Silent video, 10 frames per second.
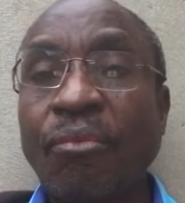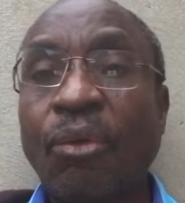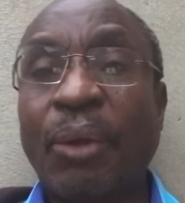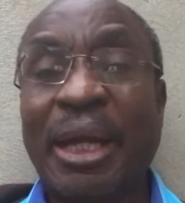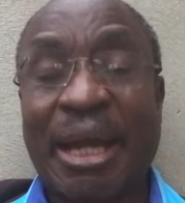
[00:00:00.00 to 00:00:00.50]

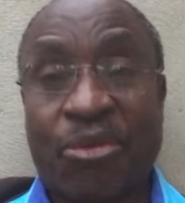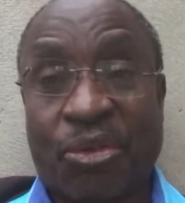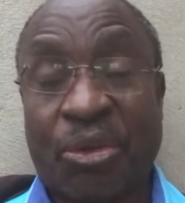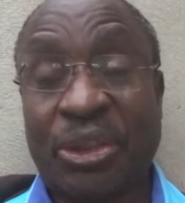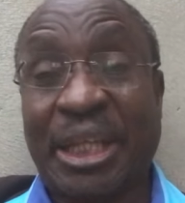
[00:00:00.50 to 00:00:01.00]
Well,
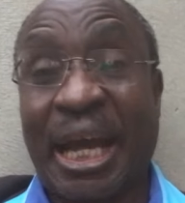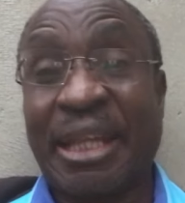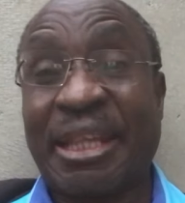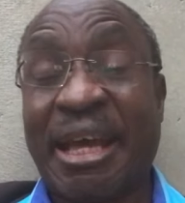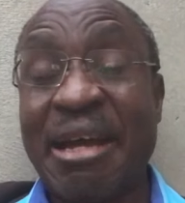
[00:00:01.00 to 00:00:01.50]
of course, they
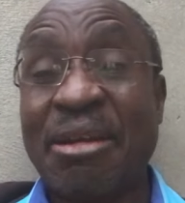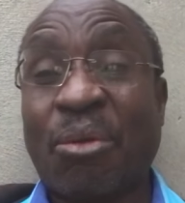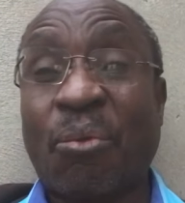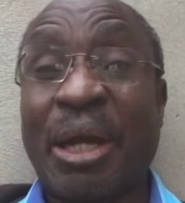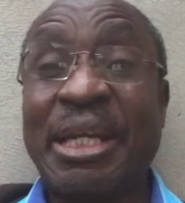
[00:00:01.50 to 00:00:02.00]
are there,
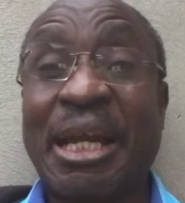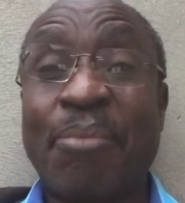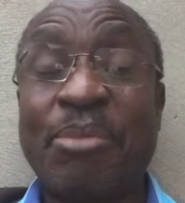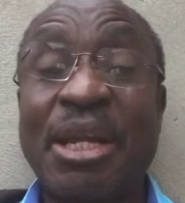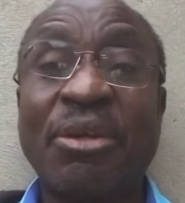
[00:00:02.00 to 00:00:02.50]
one in a
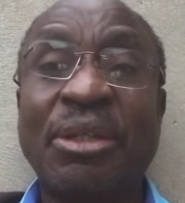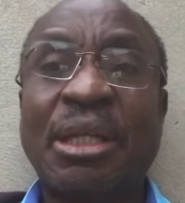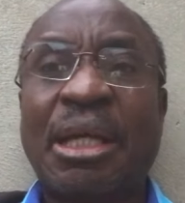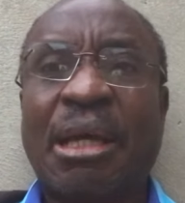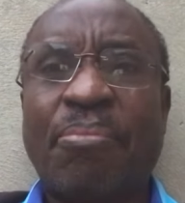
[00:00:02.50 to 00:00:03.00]
million,
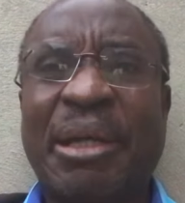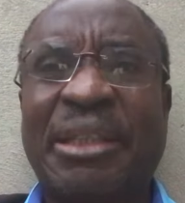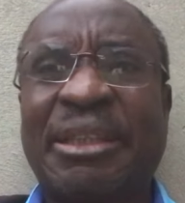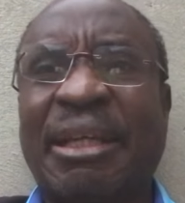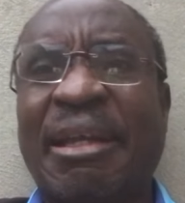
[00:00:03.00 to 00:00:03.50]

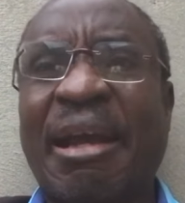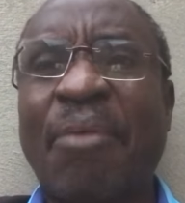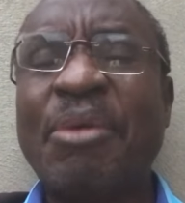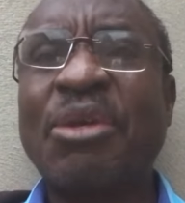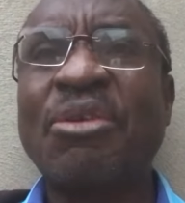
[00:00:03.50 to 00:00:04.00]
but uh, the
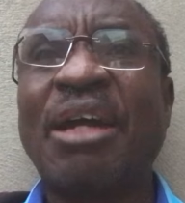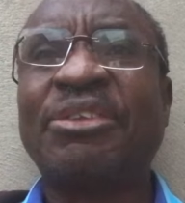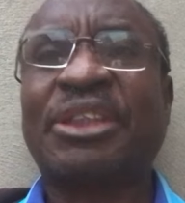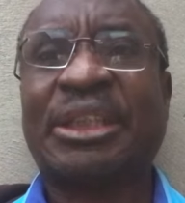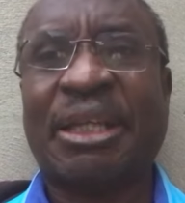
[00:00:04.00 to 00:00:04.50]
government would
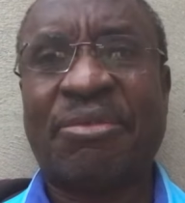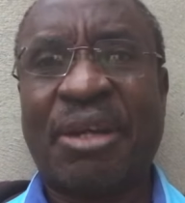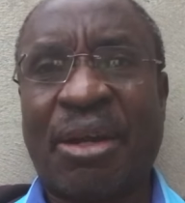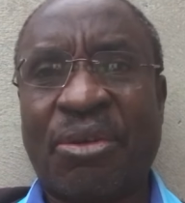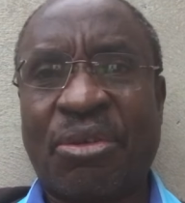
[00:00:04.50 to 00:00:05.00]
have saved
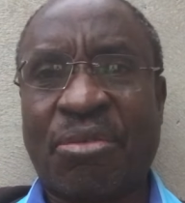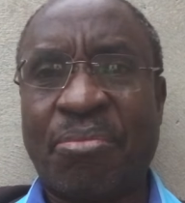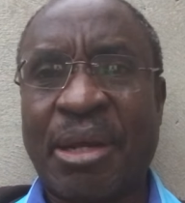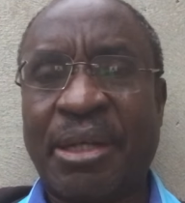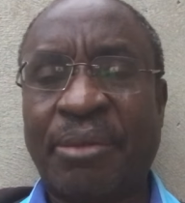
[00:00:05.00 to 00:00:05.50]
a lot of
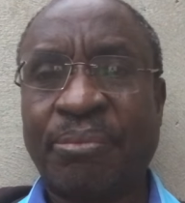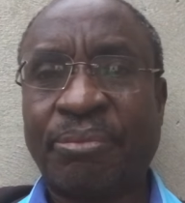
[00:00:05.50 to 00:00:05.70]
money.